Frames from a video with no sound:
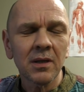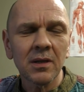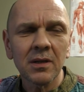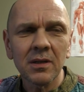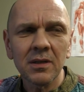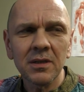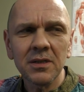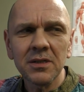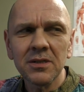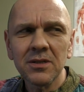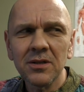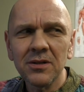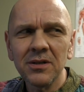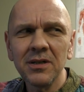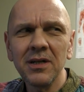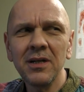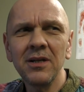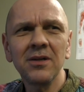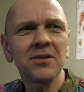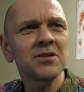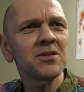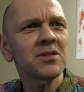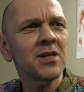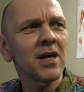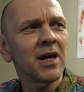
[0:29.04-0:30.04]
And he
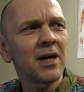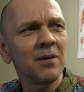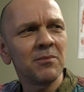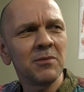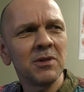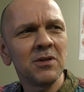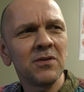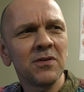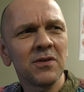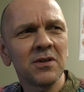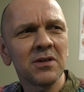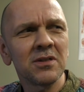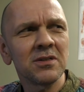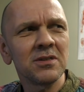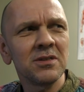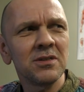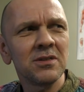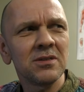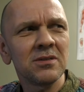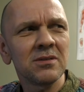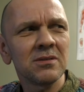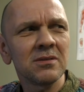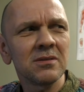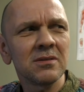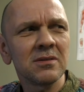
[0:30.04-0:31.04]
looks at him and he
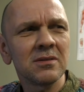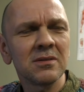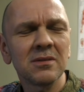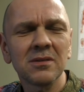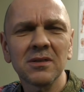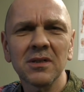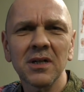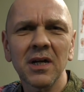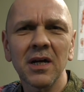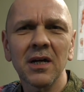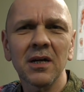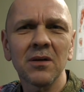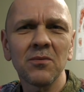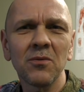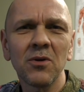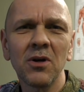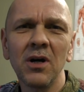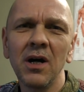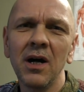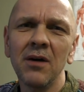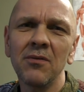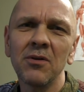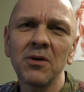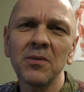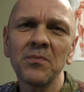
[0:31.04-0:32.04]
thinks, oh, okay,
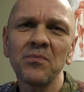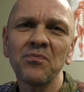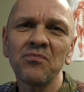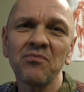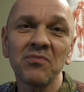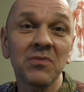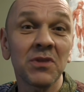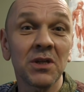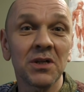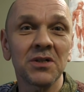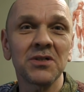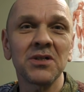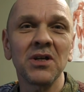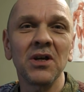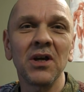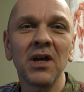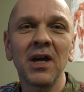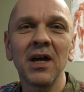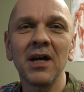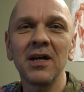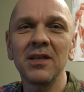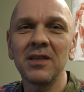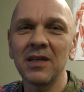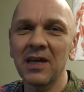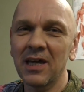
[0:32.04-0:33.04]
whatever. Does it
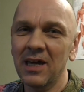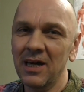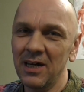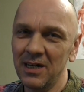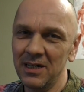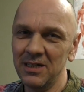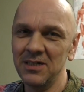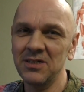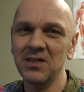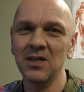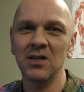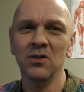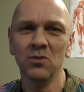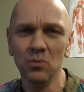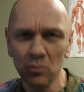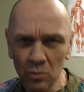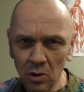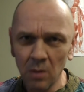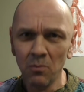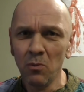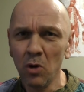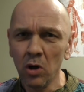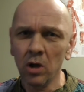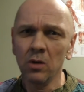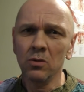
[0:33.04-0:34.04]
again. The caddy says,
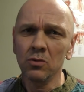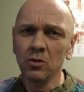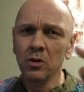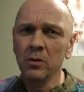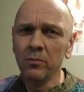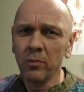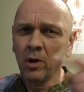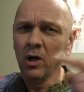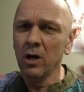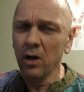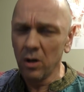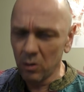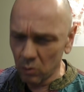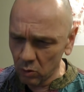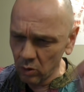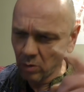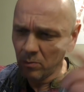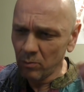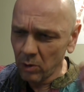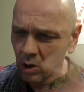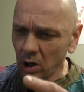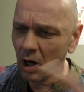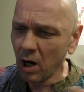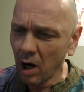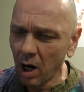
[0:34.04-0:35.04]
unga bunga, unga bunga, unga
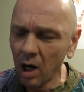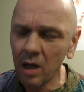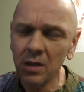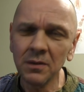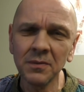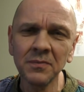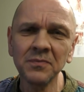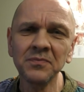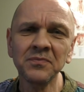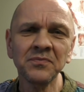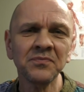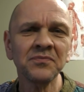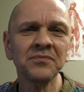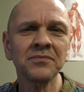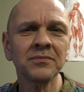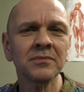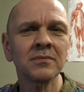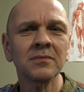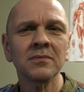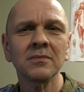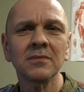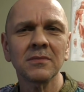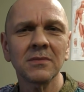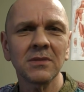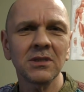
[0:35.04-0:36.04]
bunga.
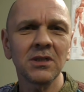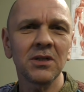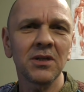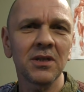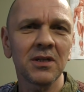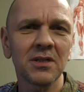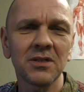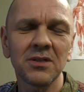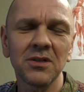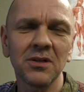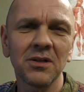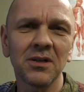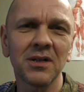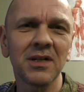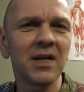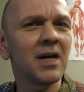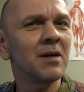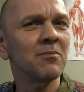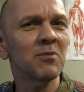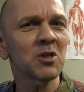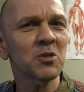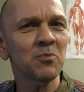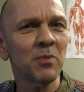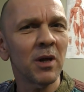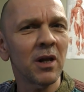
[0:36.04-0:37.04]
He thinks, oh
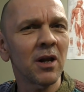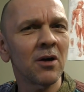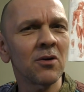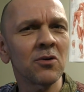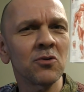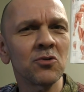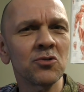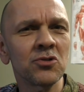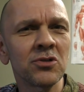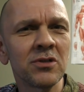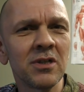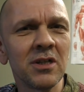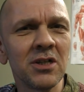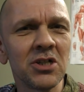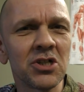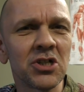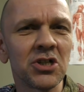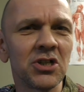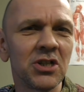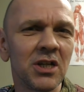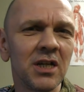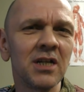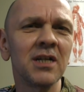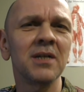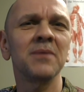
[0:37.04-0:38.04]
yeah, it must be a local
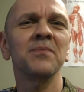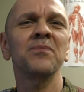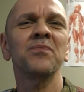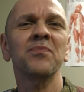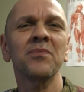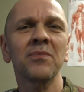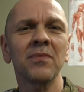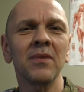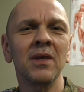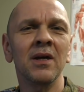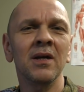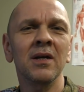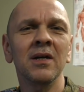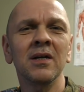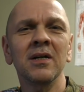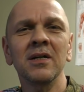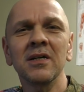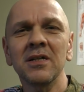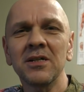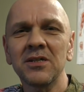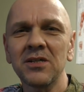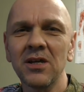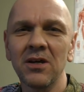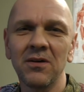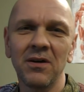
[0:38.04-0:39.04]
tradition, yeah.
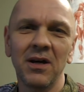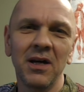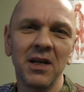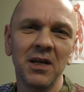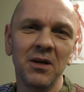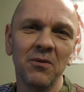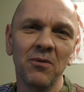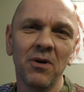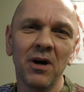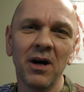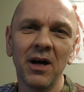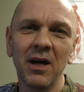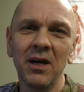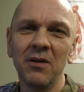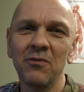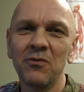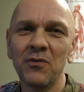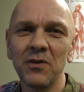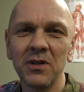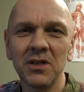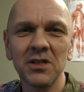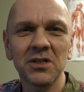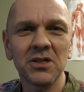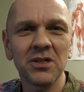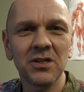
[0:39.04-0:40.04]
So anyway, he
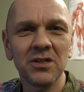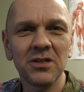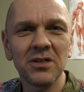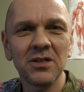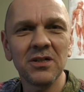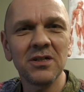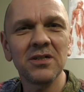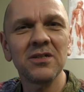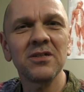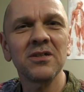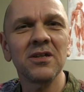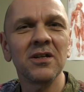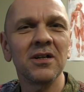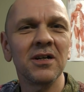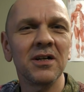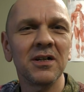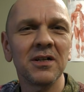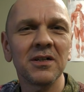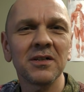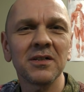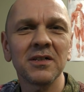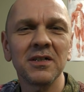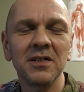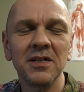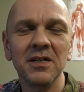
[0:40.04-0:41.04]
finishes
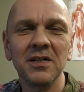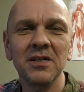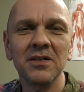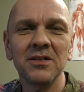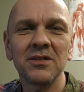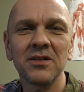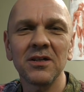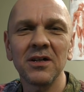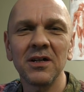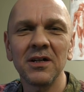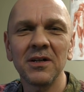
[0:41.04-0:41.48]
his